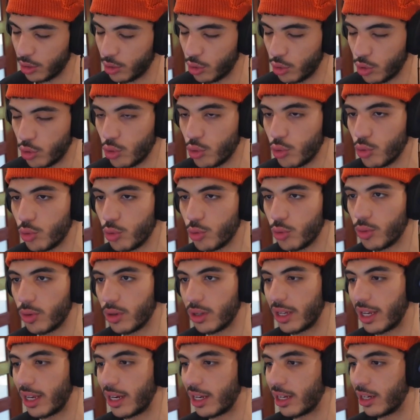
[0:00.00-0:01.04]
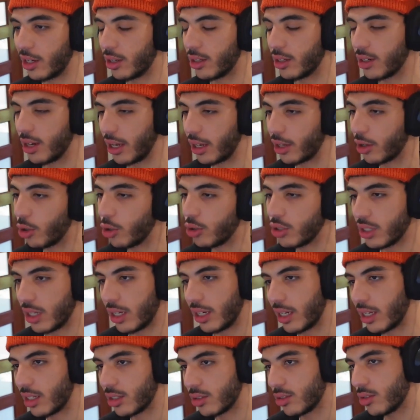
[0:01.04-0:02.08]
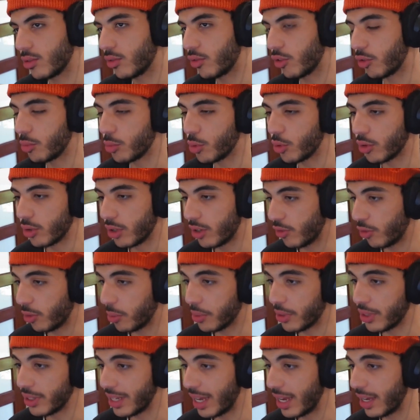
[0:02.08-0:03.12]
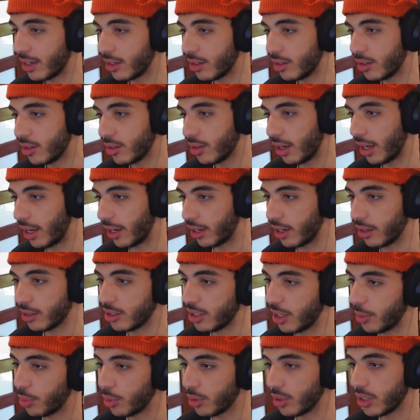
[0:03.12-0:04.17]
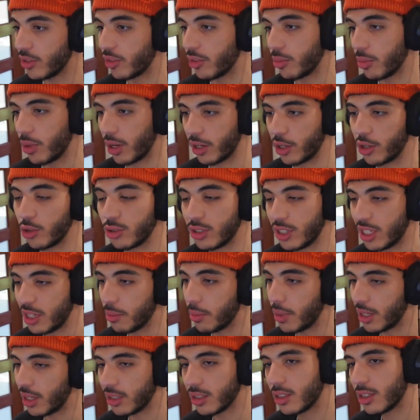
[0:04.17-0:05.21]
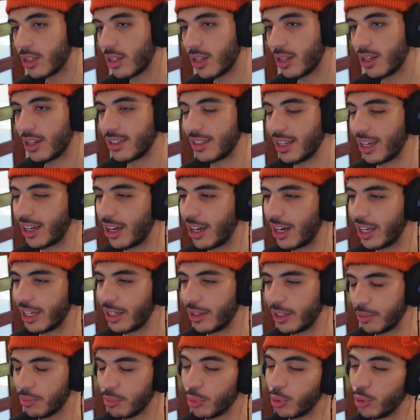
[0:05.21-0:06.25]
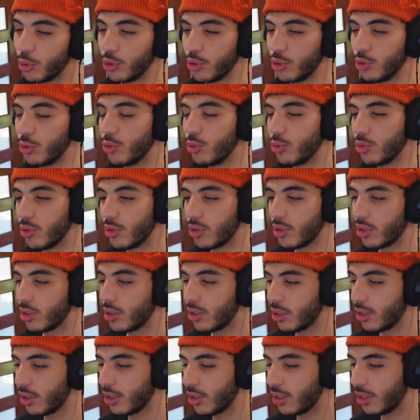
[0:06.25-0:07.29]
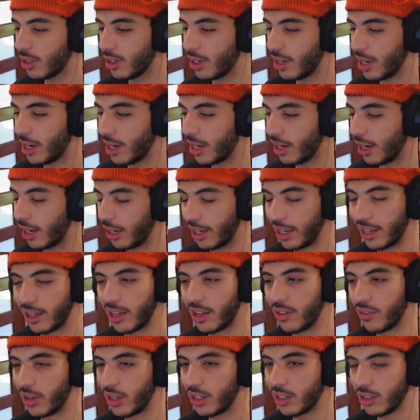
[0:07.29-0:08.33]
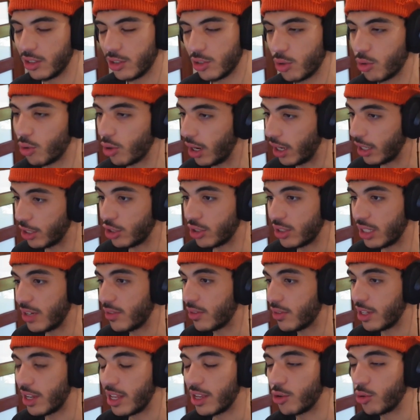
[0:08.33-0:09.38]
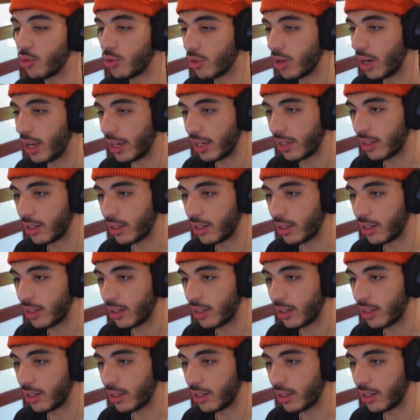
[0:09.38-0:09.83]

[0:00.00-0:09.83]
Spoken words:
you getting like coaching, I guess, from your dad, like separately from like your teammates, does that kind of put you in like an advantage, or like just even your like